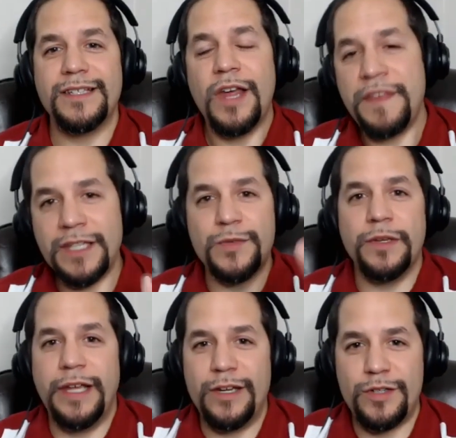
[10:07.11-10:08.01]
So I think it's
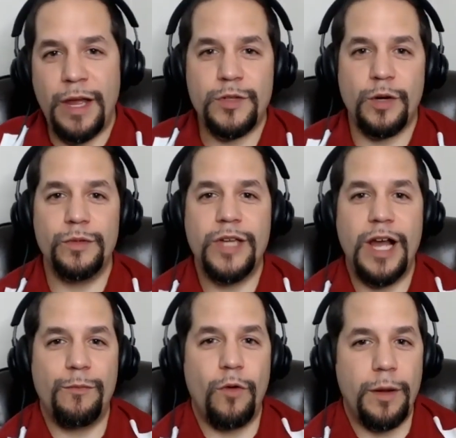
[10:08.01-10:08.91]
really interesting. I'm sure we'll
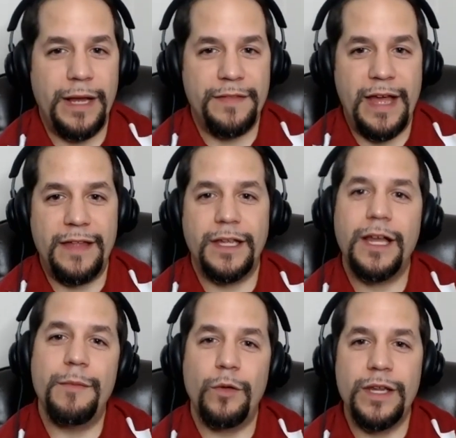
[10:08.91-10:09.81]
talk more about that in the
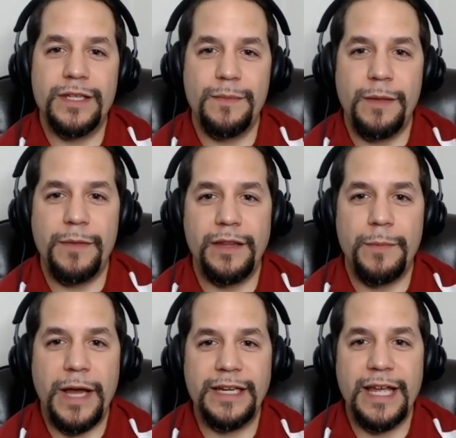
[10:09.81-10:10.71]
coming weeks and maybe on the
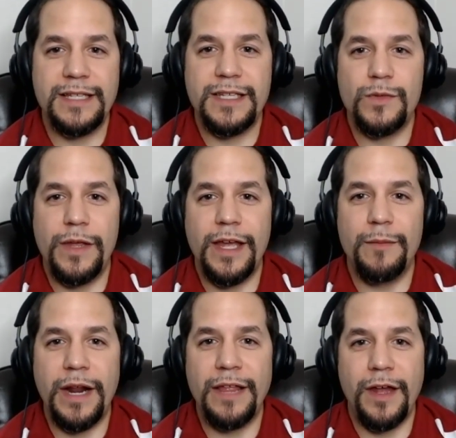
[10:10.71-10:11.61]
podcast this
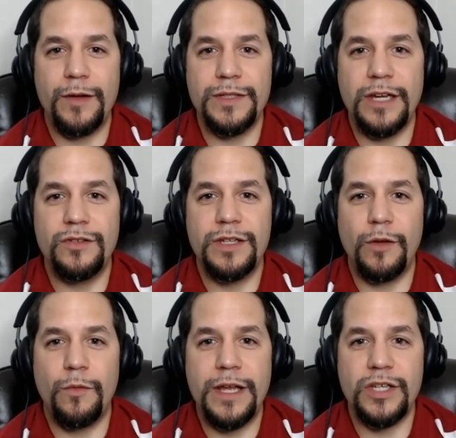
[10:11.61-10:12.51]
weekend. But I thought it was an
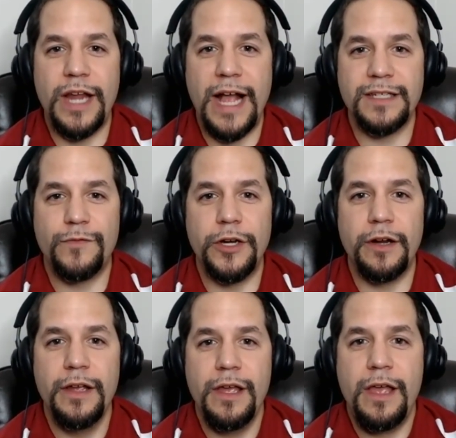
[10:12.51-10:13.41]
interesting question to ask for
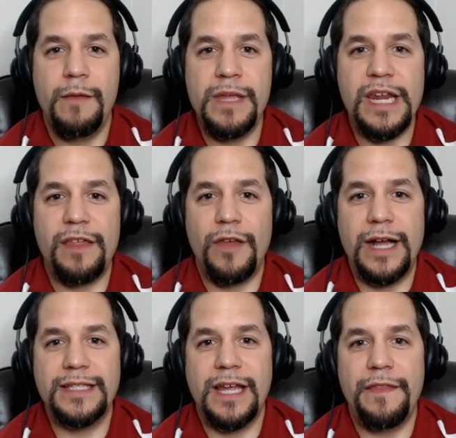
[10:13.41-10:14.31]
your immediate
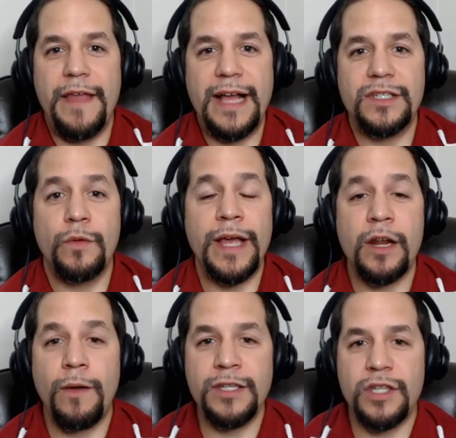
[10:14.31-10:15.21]
thoughts on that. So we got
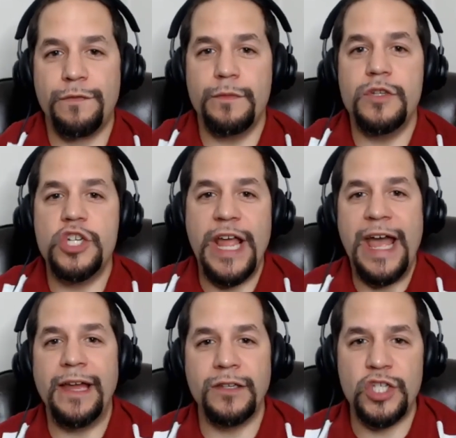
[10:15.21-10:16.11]
a question from
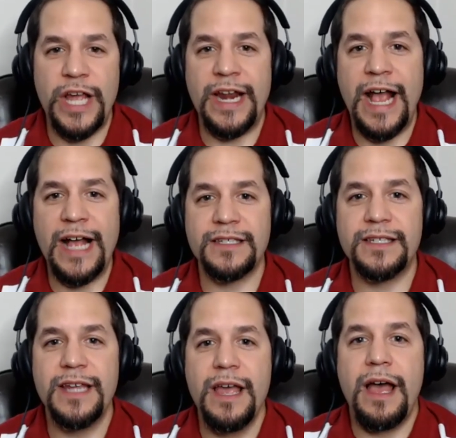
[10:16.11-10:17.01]
Jan. Jan
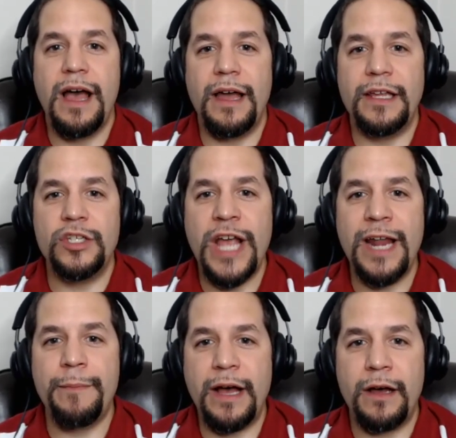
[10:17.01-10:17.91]
asks, on a
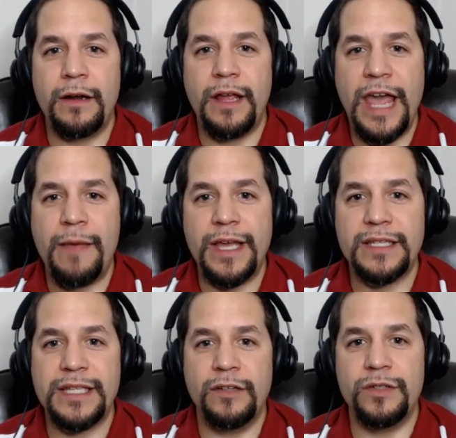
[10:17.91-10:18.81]
chat about
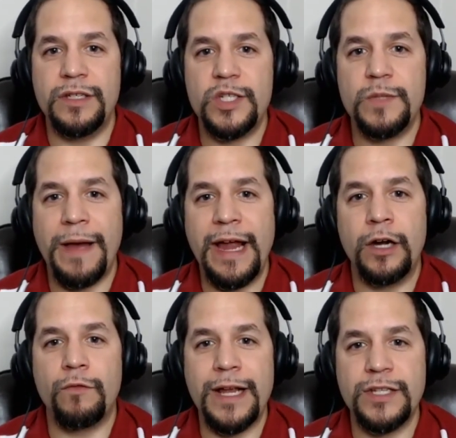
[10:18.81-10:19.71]
Amex, Hilton,
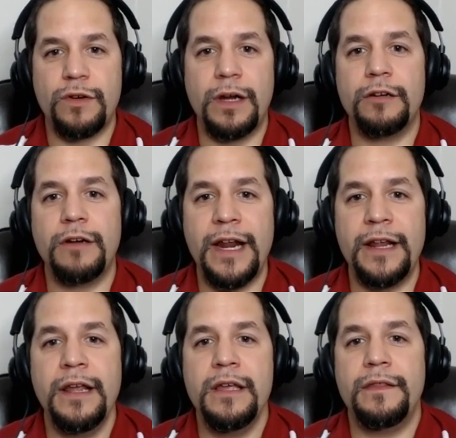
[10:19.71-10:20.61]
Aspire, restaurant
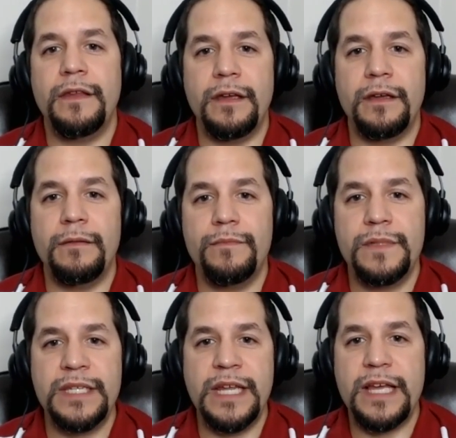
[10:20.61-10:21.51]
credit, the
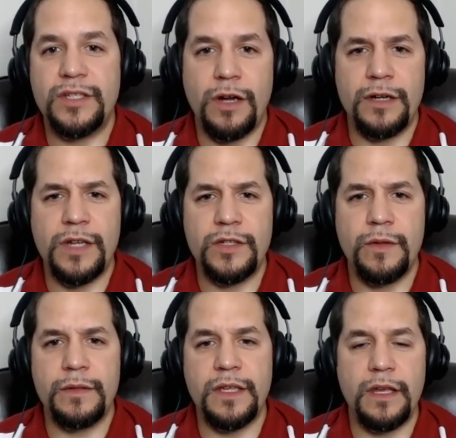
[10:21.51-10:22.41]
CSR, so I
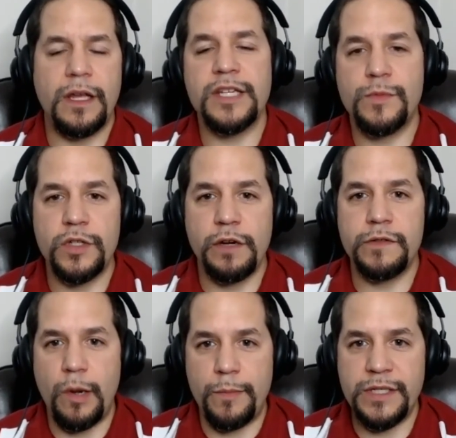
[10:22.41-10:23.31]
assume it's a customer
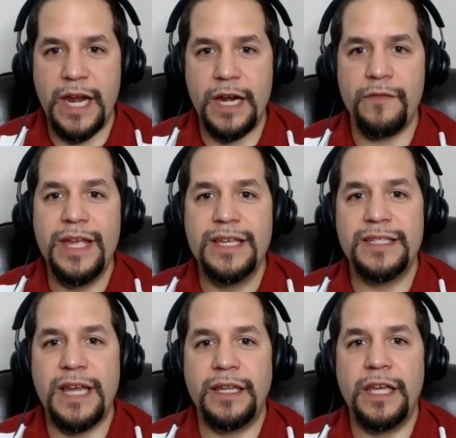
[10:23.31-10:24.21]
service representative,
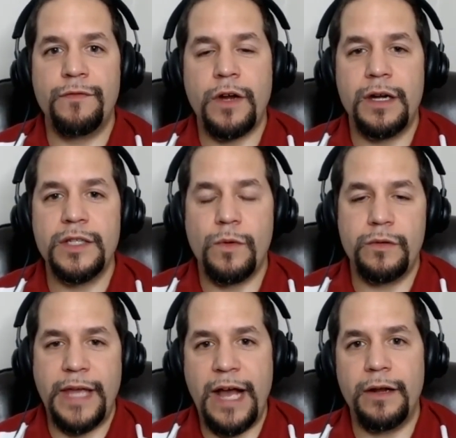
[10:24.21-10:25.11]
said gift cards
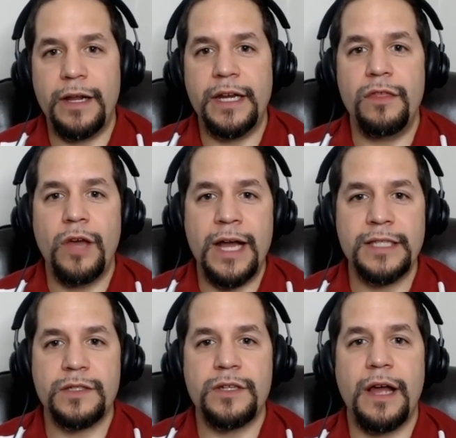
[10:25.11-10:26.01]
won't count. Any
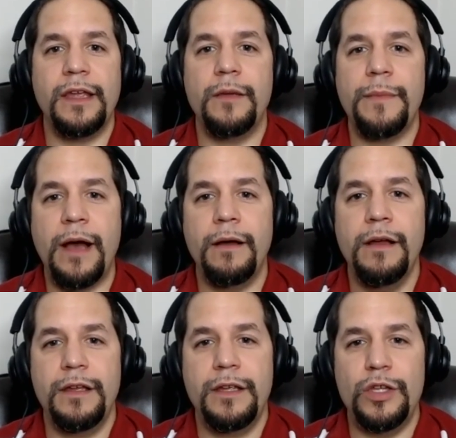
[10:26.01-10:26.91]
thoughts talking about
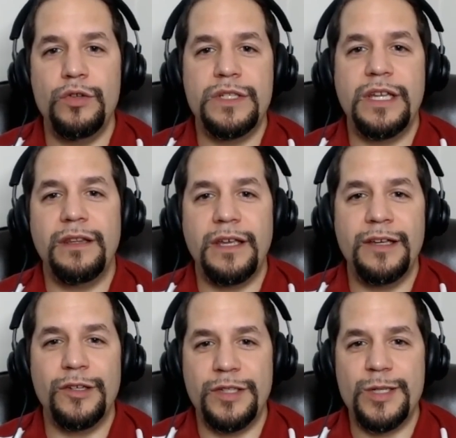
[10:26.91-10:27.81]
using the
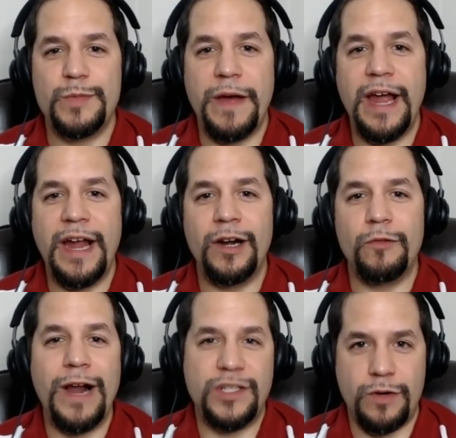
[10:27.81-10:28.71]
Hilton Aspire
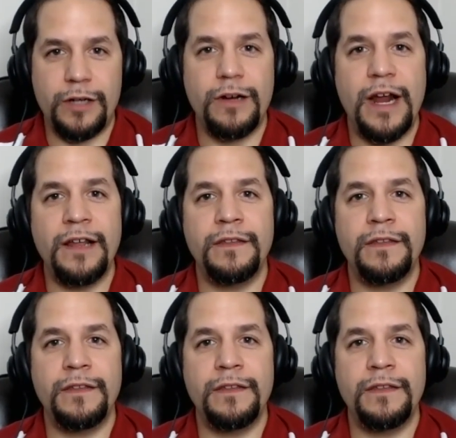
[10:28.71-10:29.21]
restaurant credit?